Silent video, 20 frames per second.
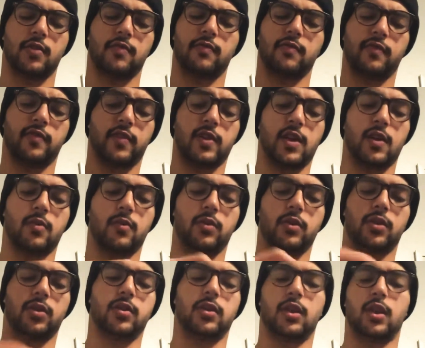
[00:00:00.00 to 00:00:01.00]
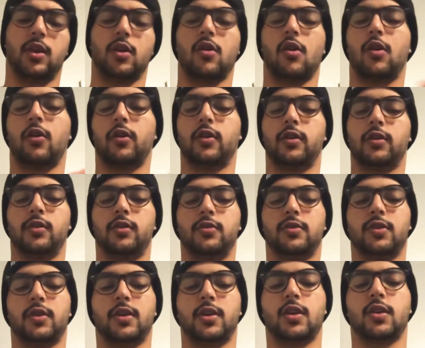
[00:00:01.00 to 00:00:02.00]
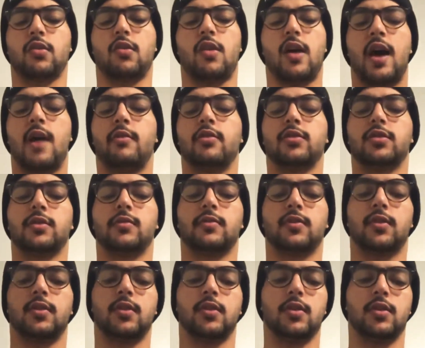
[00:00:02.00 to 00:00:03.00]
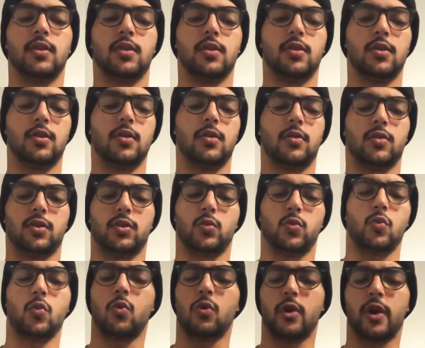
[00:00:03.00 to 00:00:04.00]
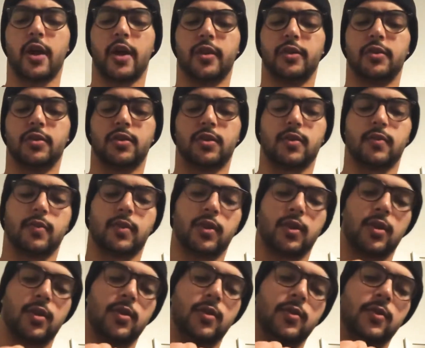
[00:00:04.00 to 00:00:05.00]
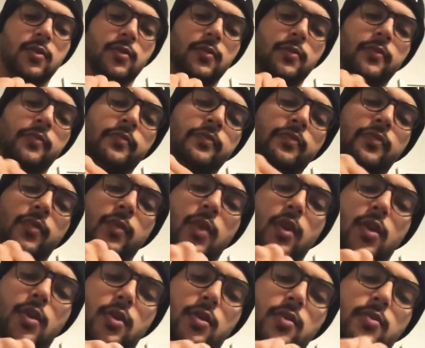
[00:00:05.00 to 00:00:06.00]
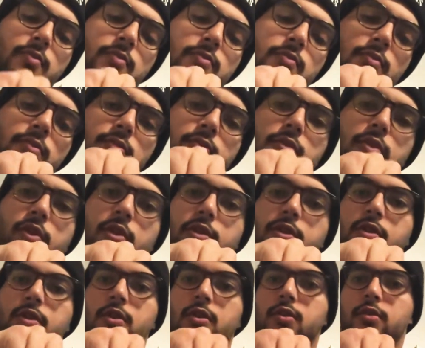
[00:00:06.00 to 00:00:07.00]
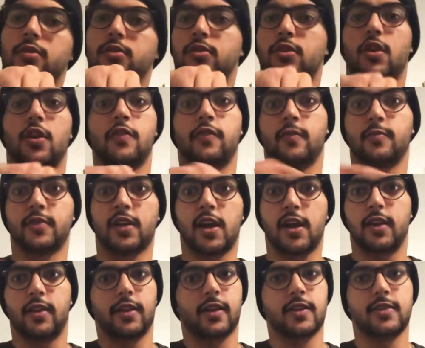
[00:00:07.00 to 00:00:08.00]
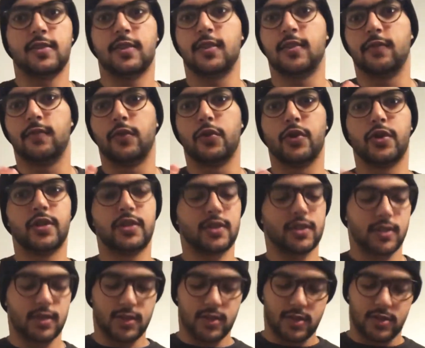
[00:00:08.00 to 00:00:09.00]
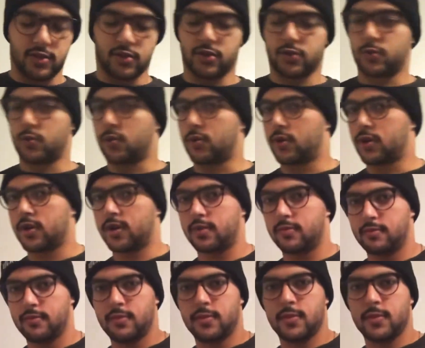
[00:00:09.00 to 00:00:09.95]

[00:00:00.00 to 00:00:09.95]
I forgot what they call it. It was like a collab or something. Was it Warheads or something? Um, but let's go. Sorry if I'm tired. Like I said, the voice just woke up.